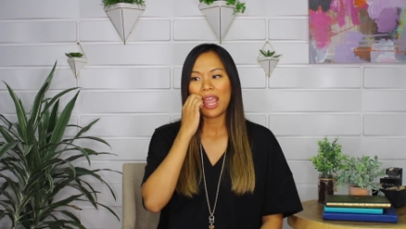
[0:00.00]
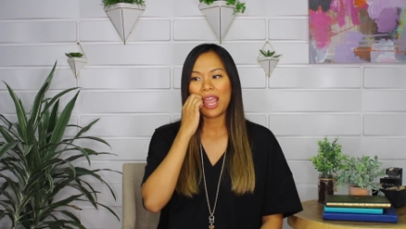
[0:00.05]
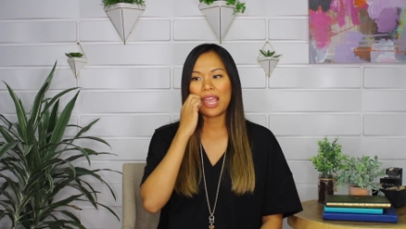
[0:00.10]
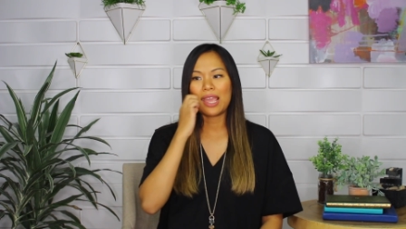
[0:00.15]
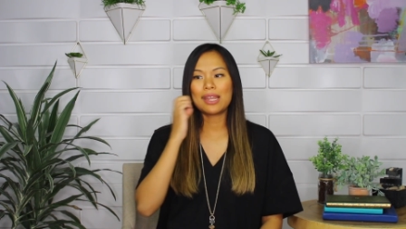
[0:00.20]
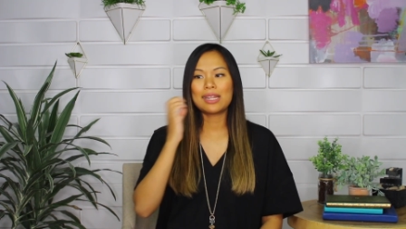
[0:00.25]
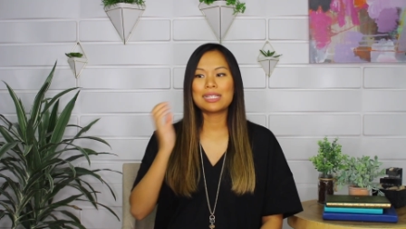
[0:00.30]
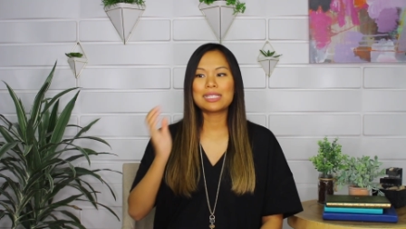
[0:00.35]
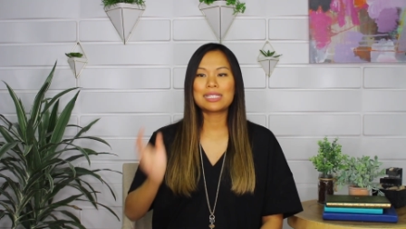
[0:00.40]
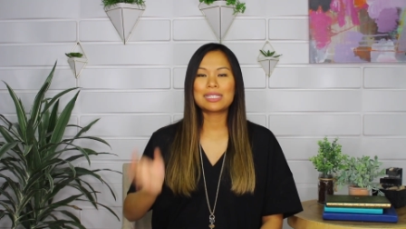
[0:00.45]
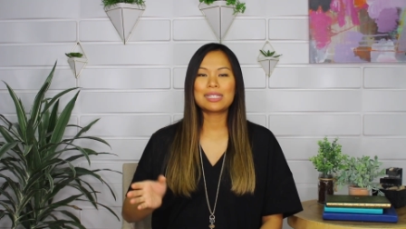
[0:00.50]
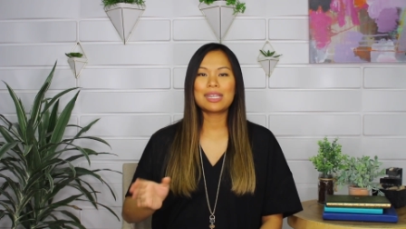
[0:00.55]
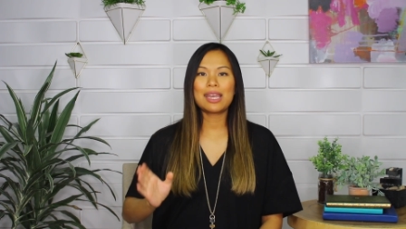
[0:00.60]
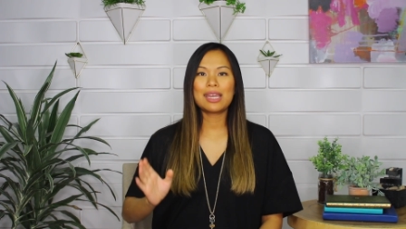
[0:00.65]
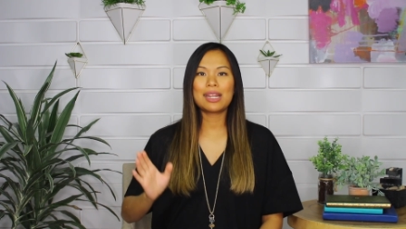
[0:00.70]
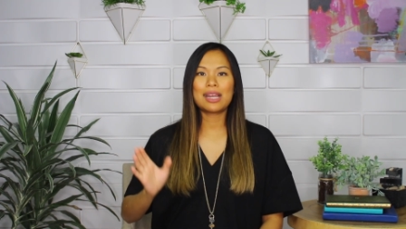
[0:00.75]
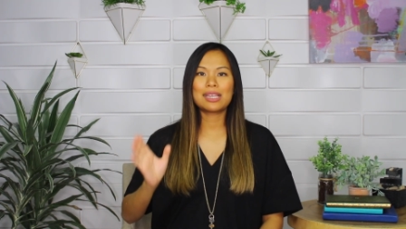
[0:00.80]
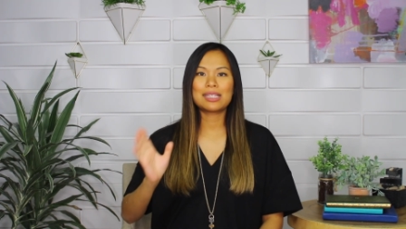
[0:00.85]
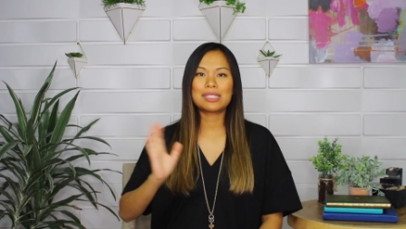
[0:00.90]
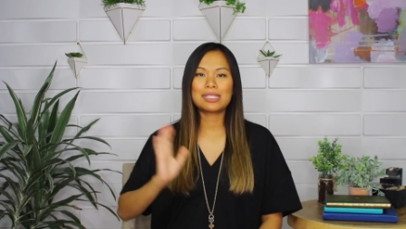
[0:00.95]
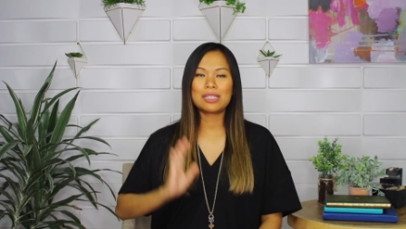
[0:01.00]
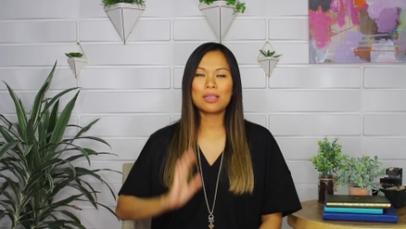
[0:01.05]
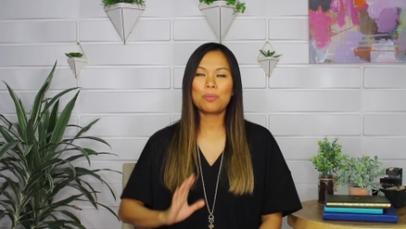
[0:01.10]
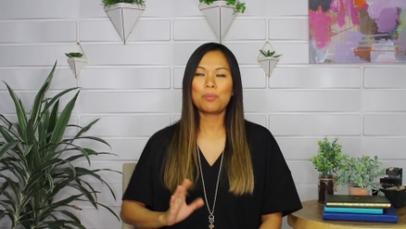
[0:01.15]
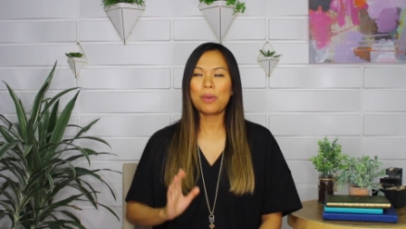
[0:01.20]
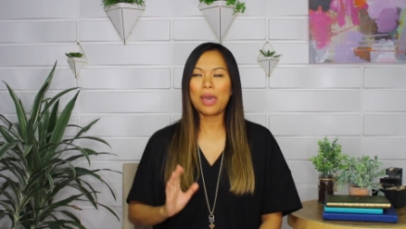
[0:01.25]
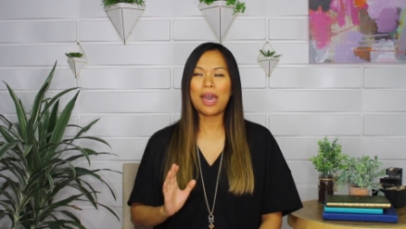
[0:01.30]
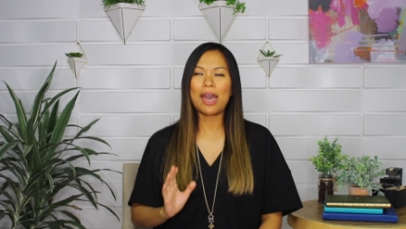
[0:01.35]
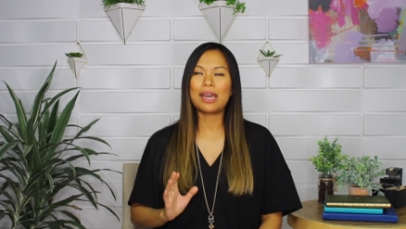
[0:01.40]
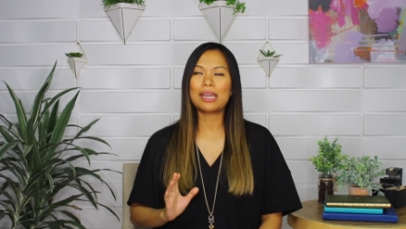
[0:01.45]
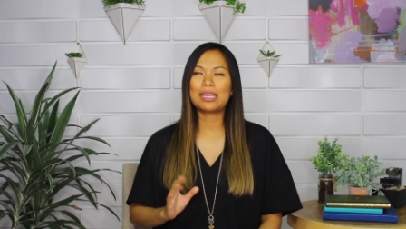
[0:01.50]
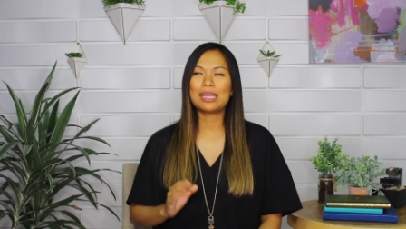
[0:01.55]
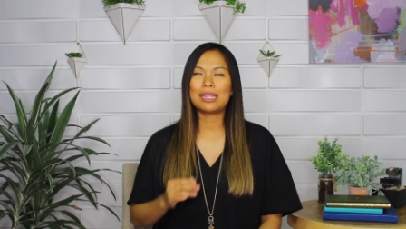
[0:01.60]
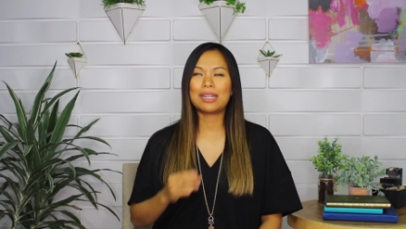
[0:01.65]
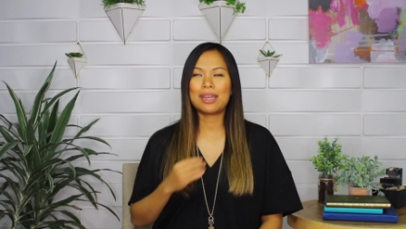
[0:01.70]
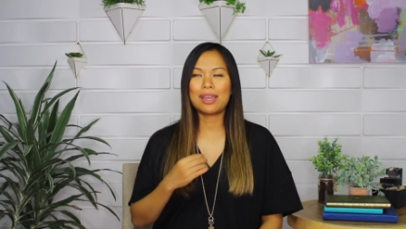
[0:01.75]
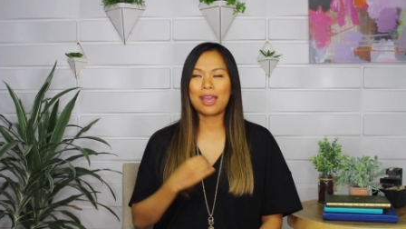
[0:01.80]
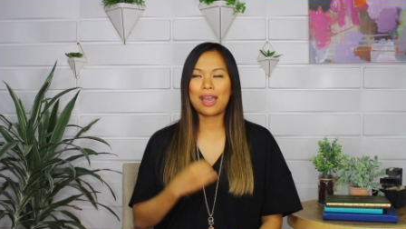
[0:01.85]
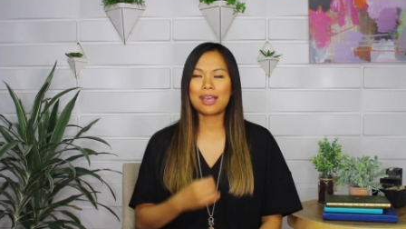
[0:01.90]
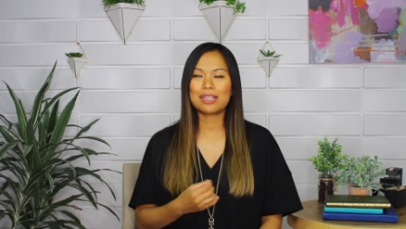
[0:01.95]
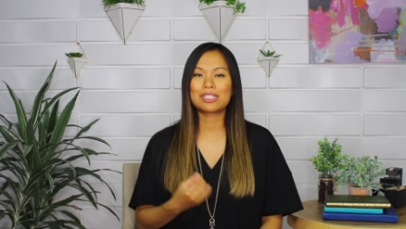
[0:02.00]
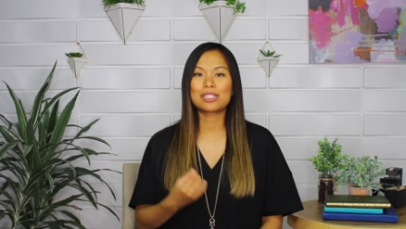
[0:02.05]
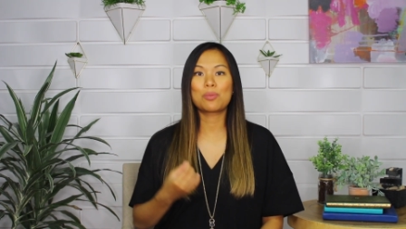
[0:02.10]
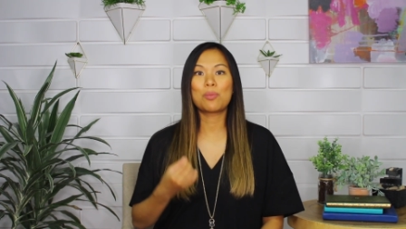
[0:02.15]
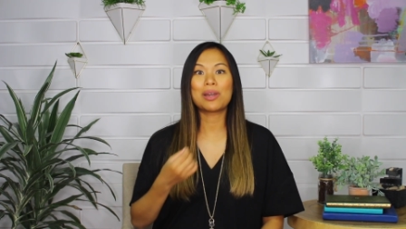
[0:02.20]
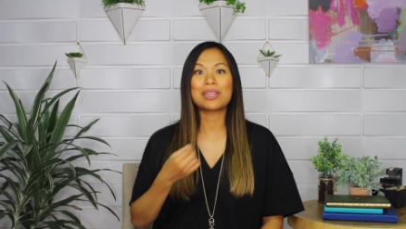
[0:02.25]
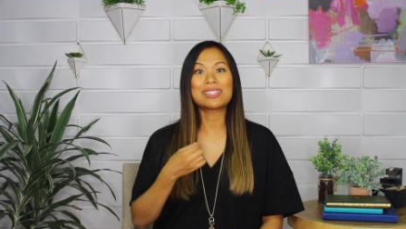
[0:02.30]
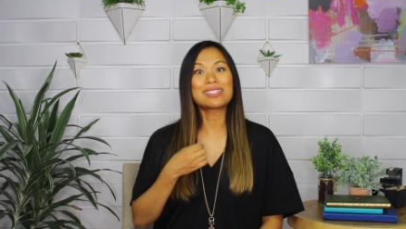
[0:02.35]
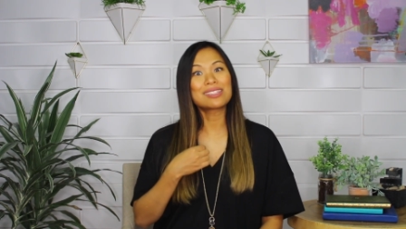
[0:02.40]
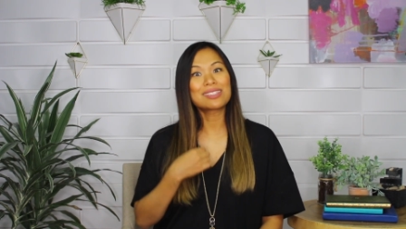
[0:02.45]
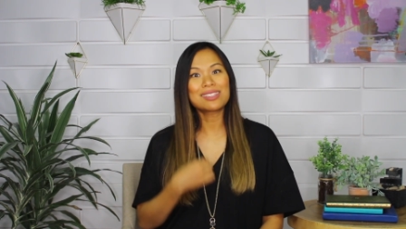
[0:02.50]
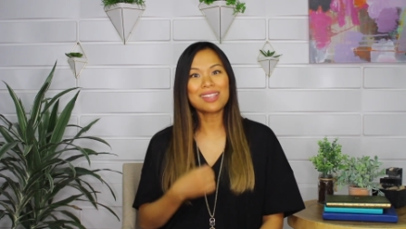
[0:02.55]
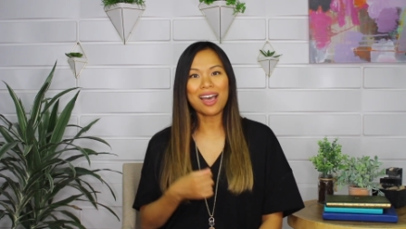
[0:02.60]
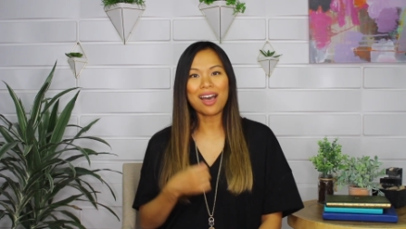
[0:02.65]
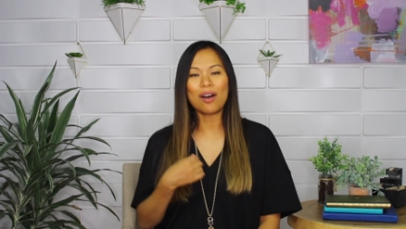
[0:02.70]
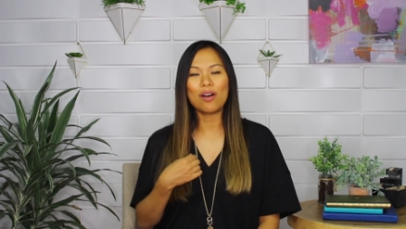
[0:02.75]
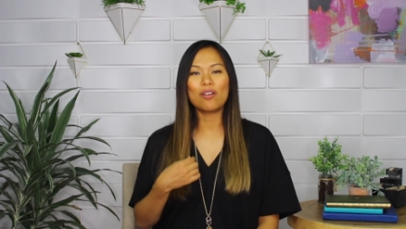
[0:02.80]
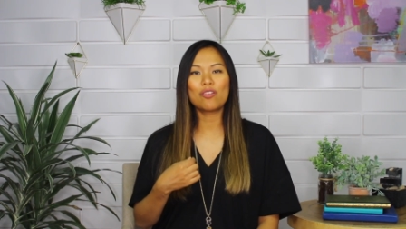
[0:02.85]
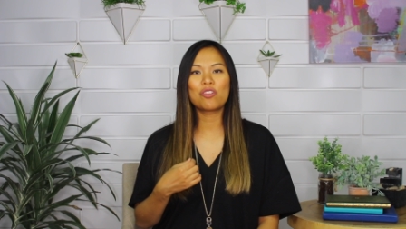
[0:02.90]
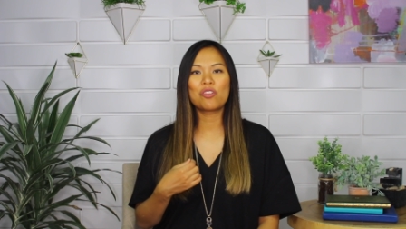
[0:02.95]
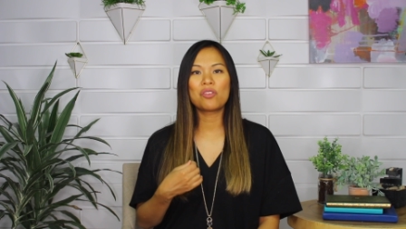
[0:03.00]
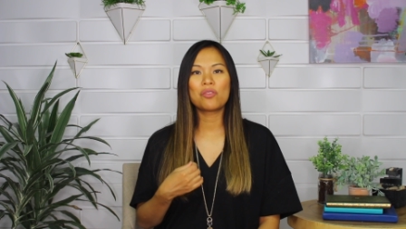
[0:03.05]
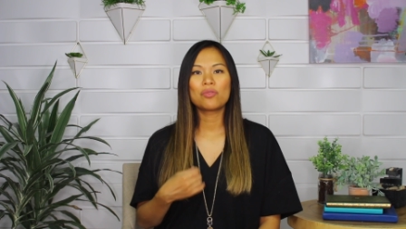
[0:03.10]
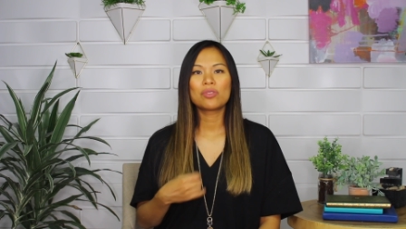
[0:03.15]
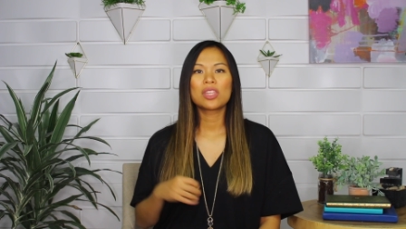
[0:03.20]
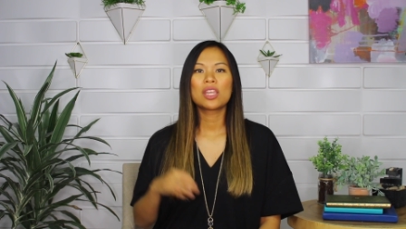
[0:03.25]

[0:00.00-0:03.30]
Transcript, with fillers: and instead I sit back and I ask myself,